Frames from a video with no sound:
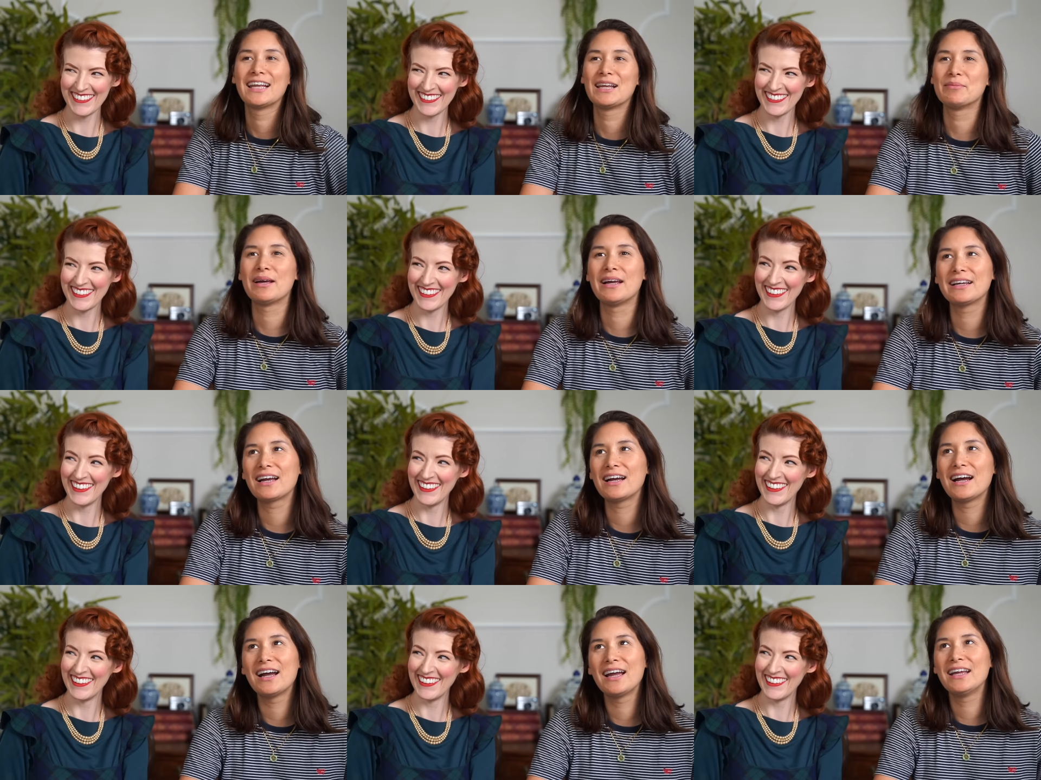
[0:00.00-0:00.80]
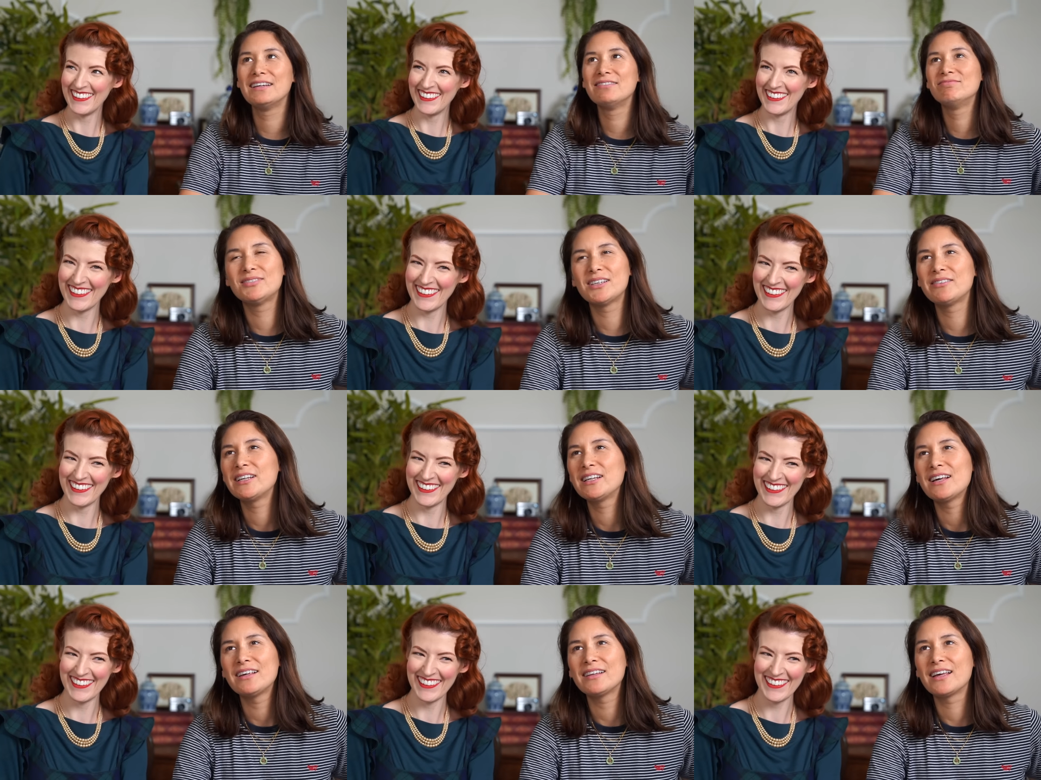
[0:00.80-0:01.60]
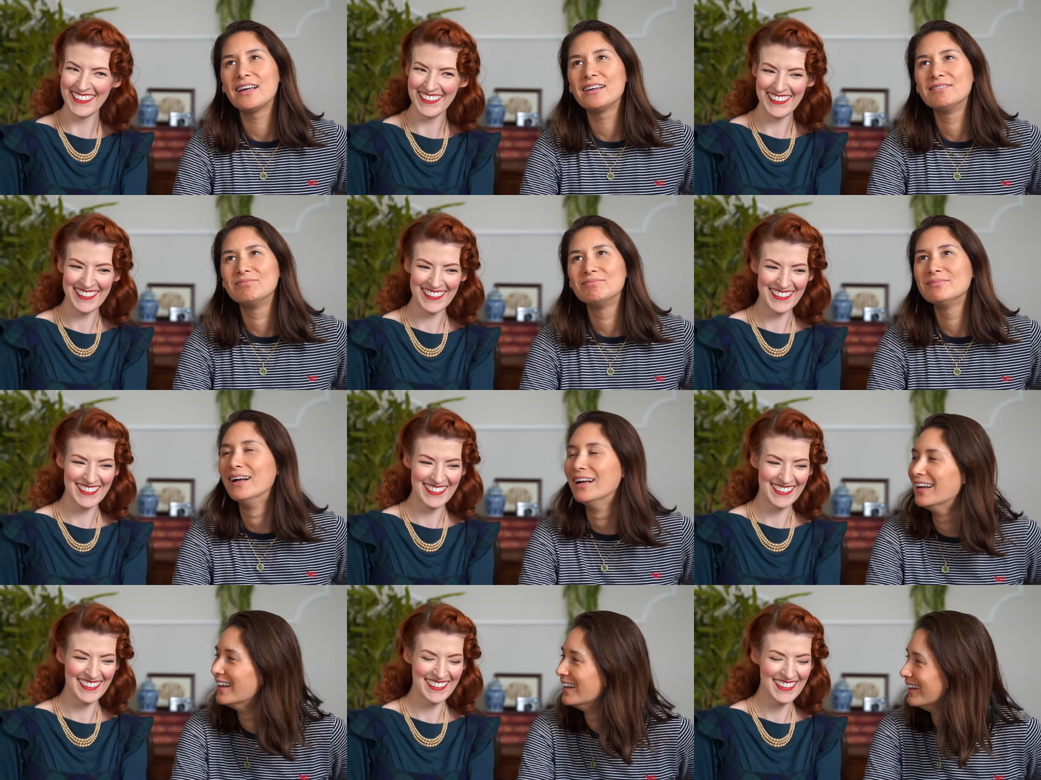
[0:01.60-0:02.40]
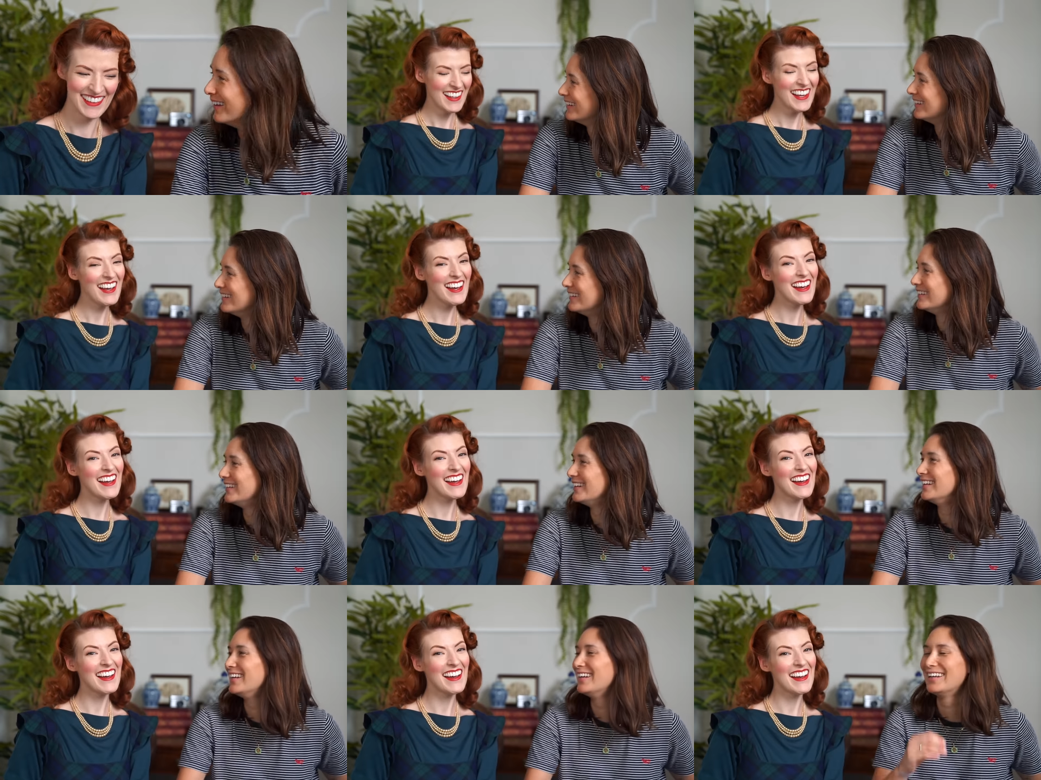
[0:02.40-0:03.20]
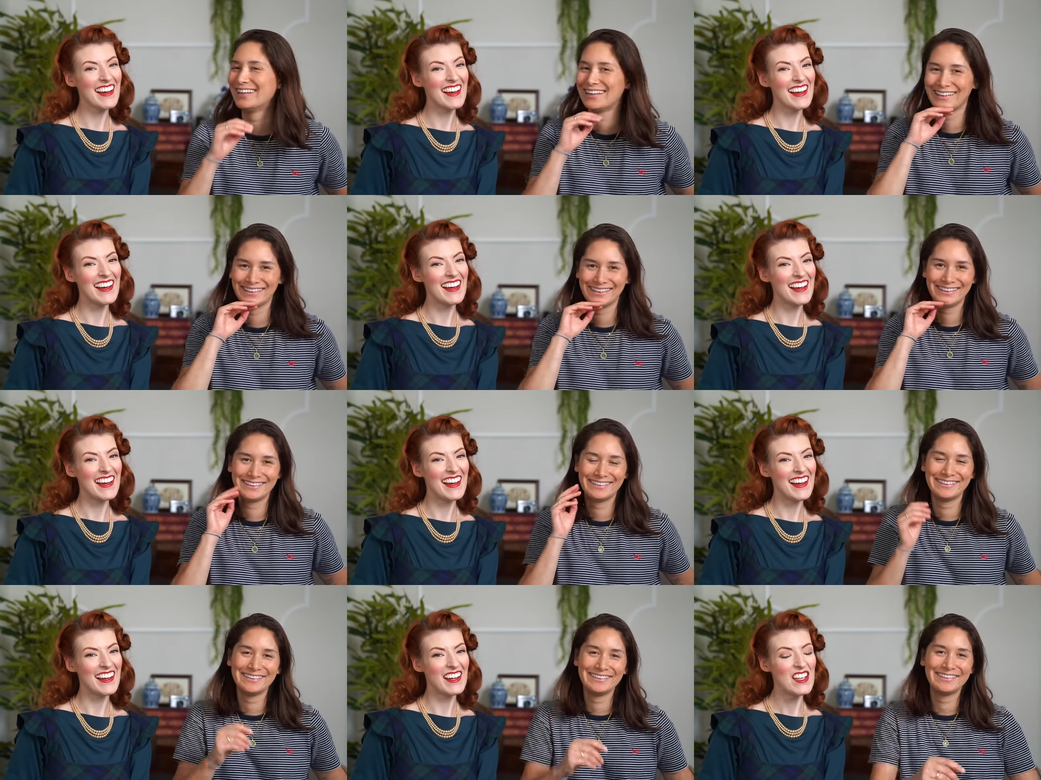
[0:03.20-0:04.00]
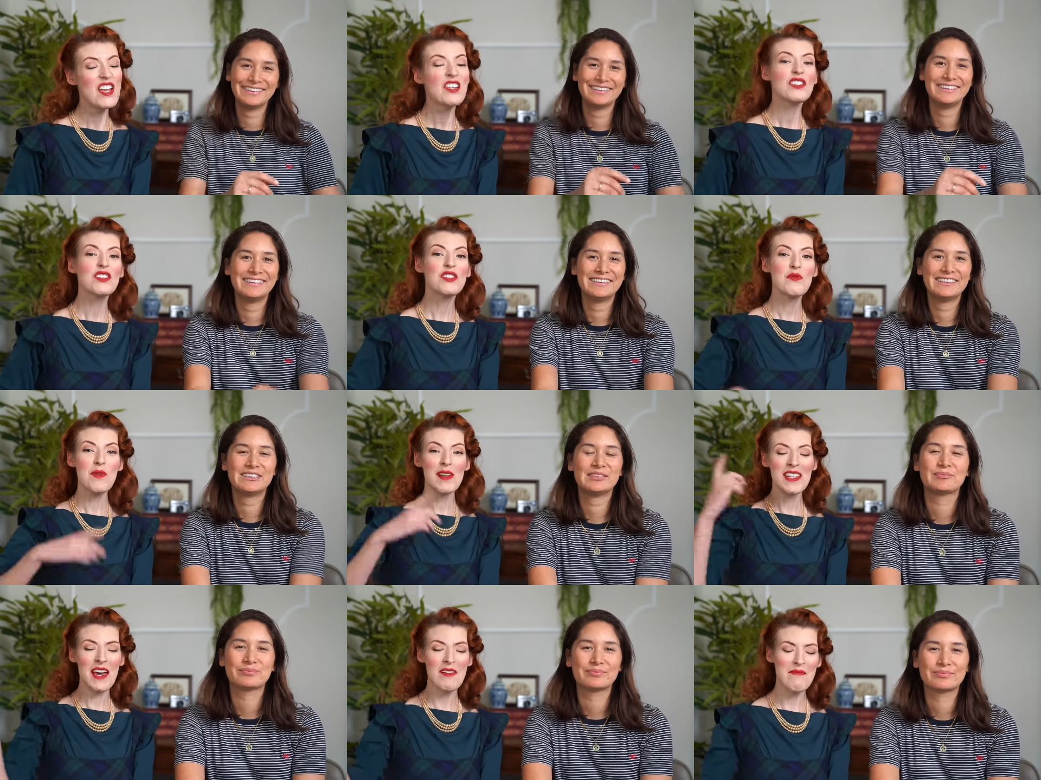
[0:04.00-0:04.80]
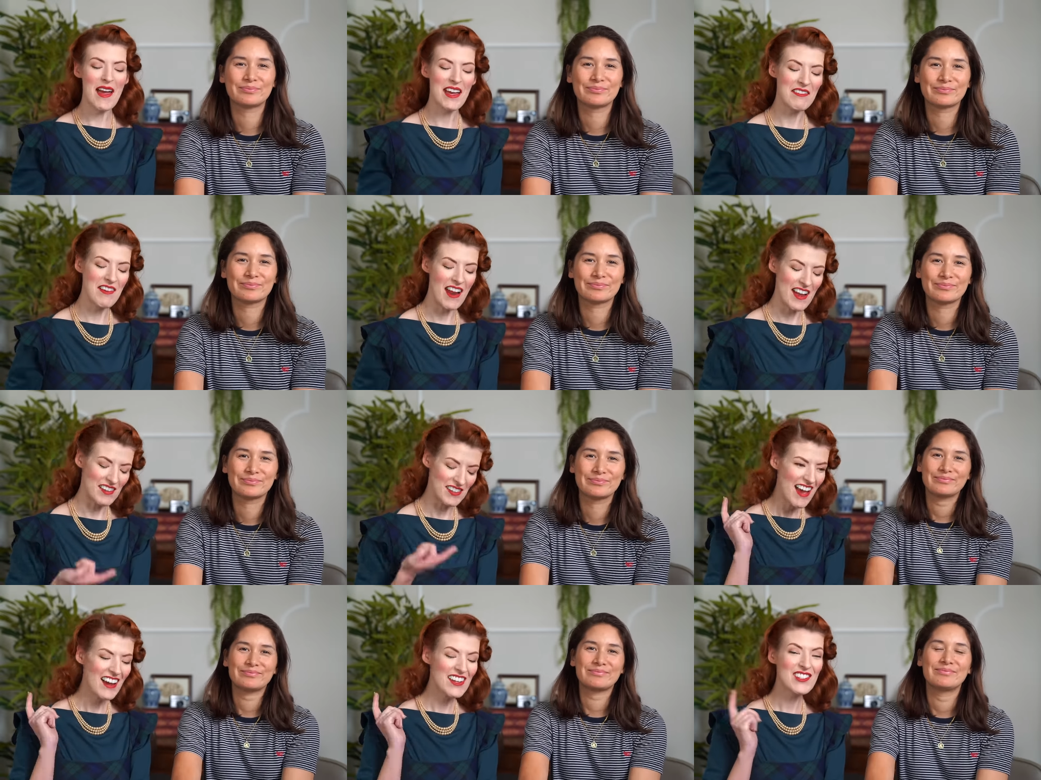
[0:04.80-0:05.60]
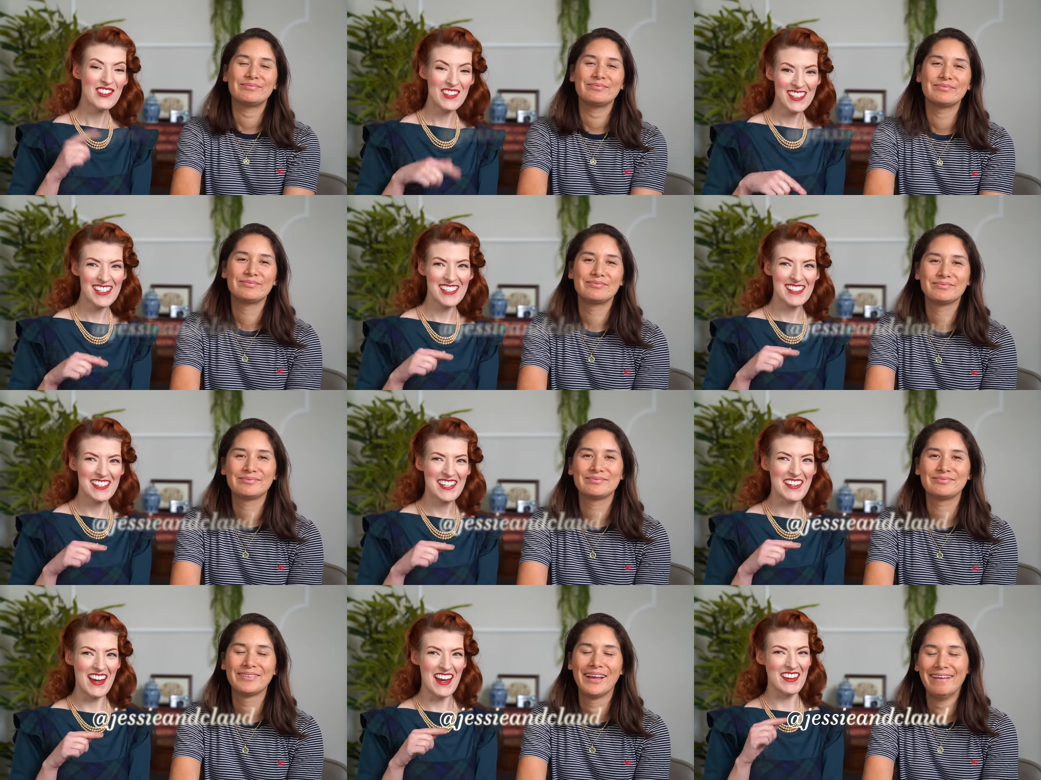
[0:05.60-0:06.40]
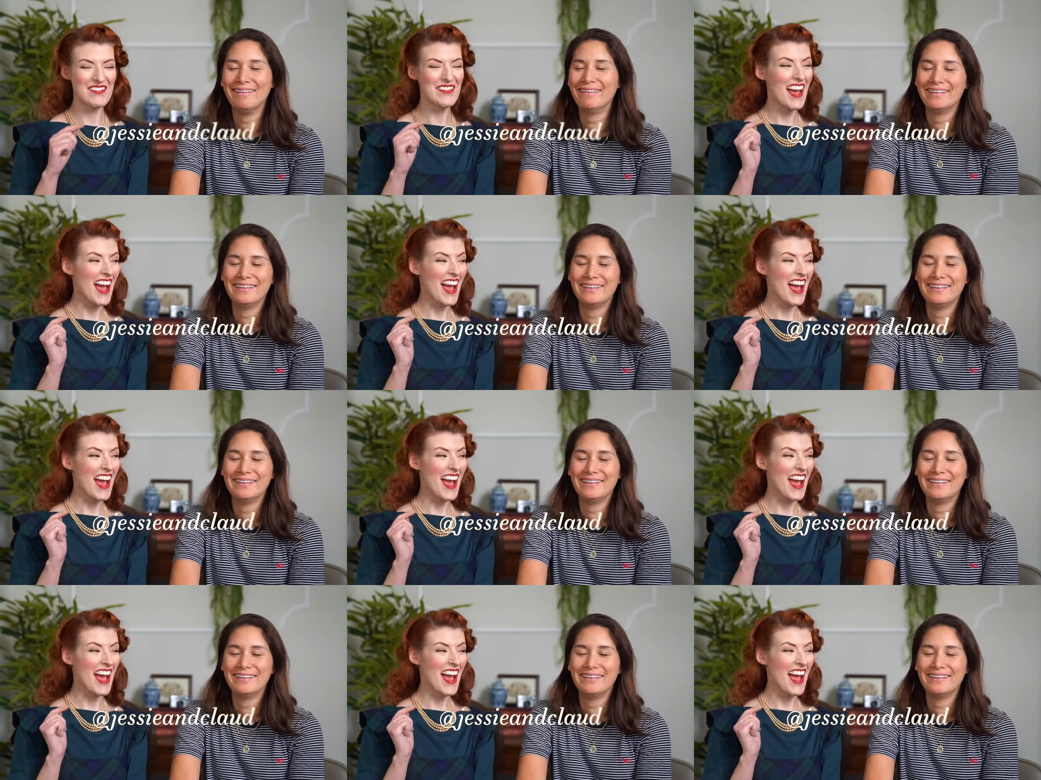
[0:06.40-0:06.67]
Speaker 1: and I'm like, I don't really like that
Speaker 2: ah. So to bring that back around, our joint Instagram